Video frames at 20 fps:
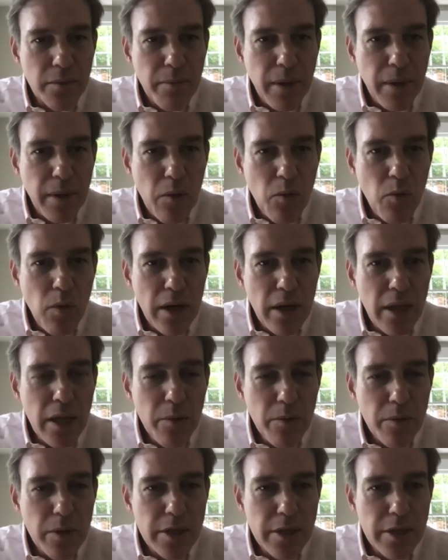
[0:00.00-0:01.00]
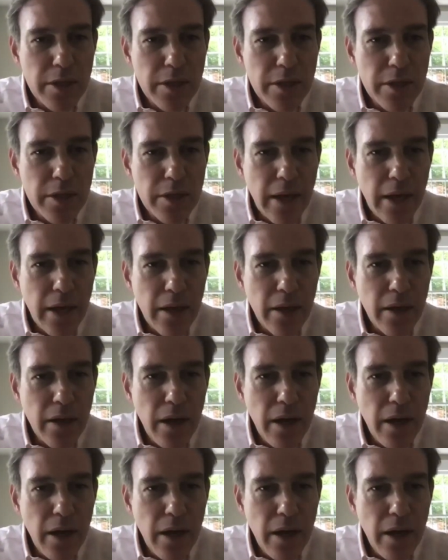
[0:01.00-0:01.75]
by what he was thinking